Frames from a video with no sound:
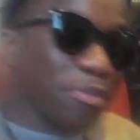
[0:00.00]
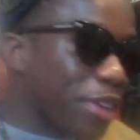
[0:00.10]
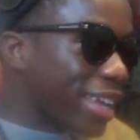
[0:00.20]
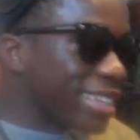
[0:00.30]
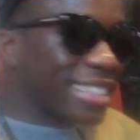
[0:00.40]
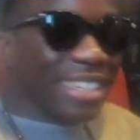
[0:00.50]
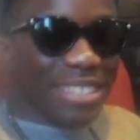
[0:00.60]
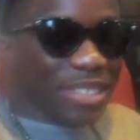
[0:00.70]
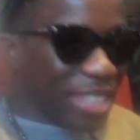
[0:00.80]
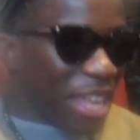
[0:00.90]
Vegas
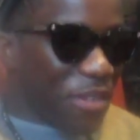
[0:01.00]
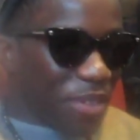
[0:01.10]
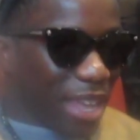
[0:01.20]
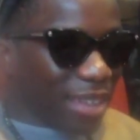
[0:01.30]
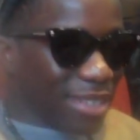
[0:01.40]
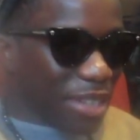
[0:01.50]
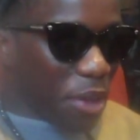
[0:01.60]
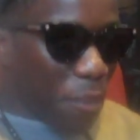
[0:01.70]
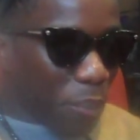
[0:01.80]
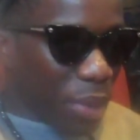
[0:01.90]
didn't stay in Vegas.
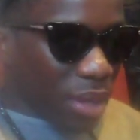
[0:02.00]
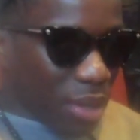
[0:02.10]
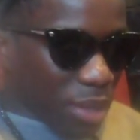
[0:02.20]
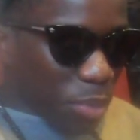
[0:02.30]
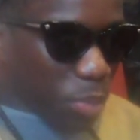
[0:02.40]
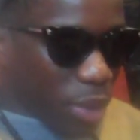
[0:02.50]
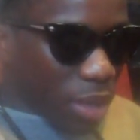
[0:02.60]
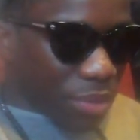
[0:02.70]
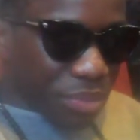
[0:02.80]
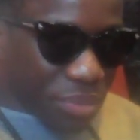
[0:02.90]
But